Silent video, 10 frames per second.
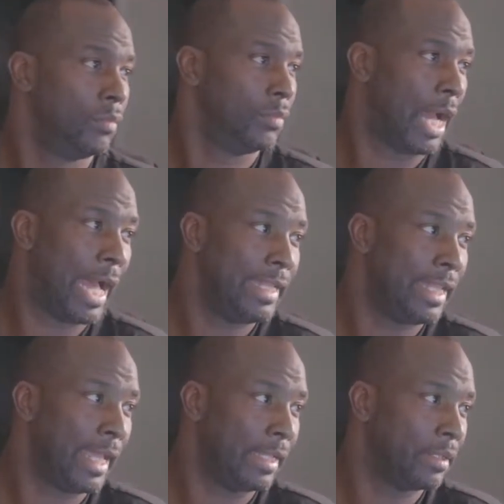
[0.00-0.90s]
I
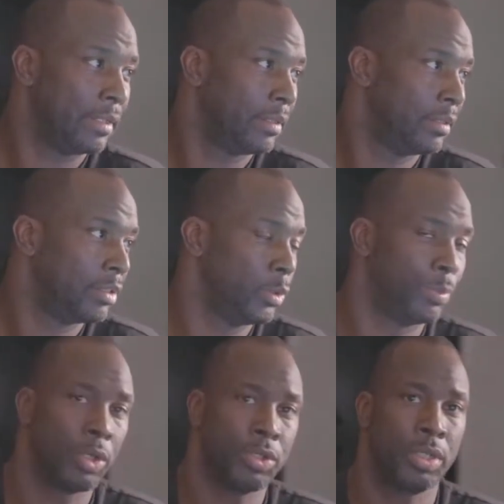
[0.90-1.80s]
like to
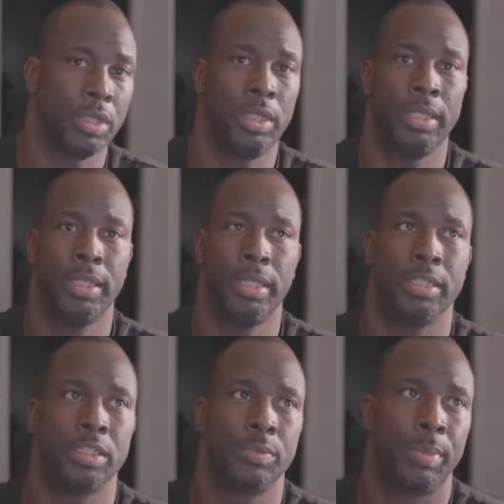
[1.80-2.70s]
personally
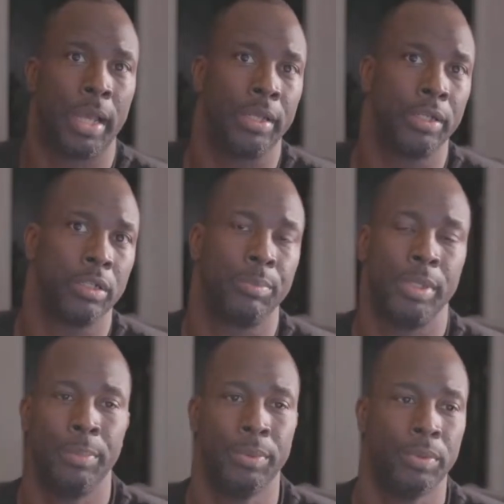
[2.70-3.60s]
inspire
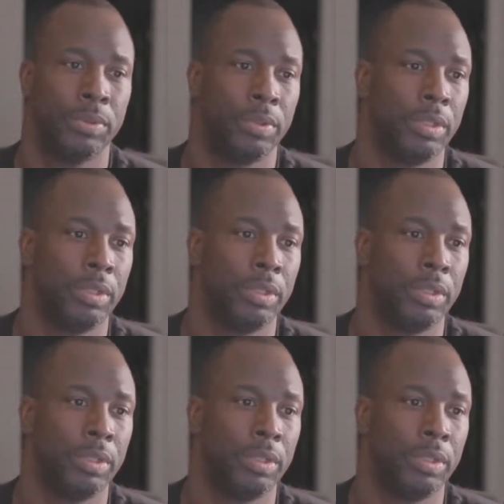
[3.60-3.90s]
people.